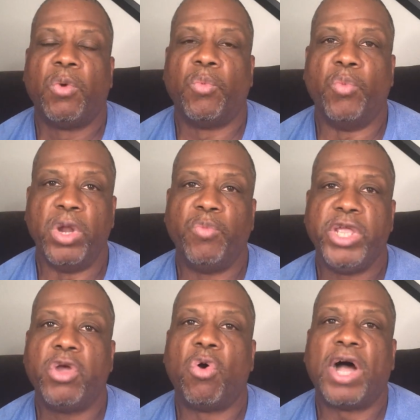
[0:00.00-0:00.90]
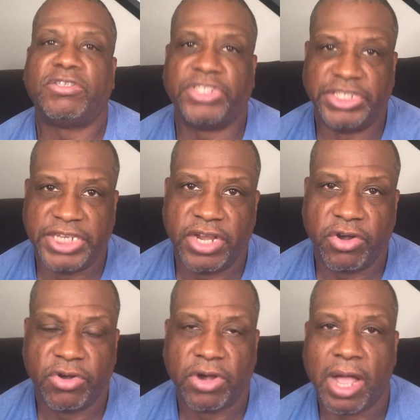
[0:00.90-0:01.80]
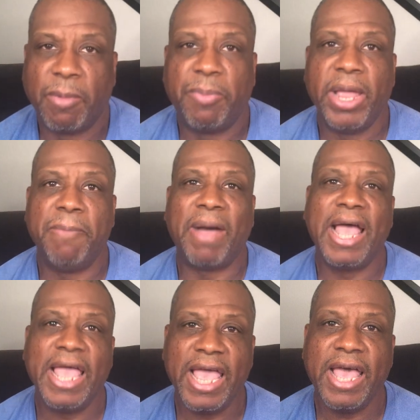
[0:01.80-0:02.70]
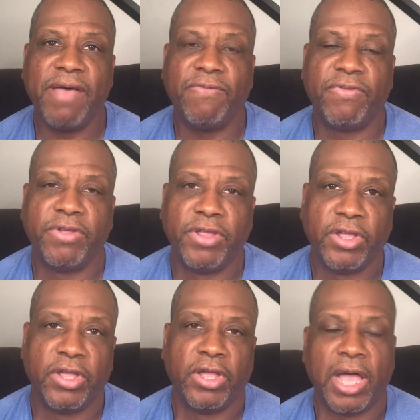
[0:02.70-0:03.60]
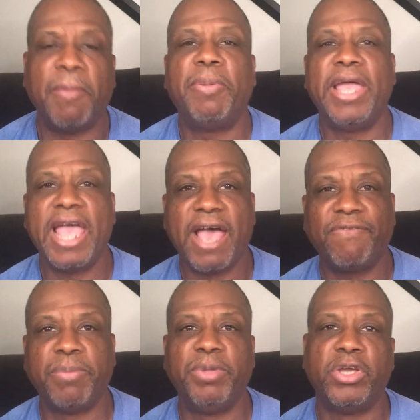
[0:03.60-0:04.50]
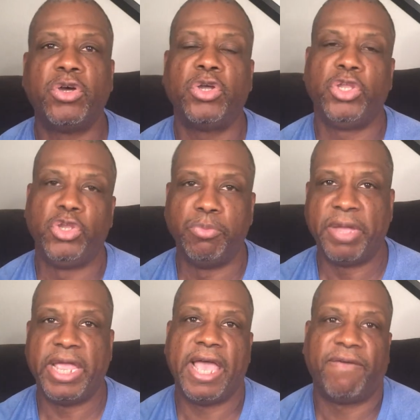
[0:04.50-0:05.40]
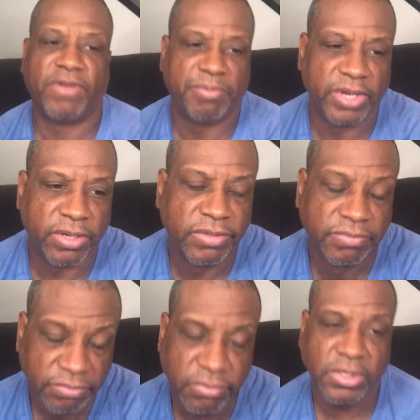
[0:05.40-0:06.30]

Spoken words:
when we go out to dinner, I'm going to pay my half, I'm going to pay half of the bill, you pay half of the bill.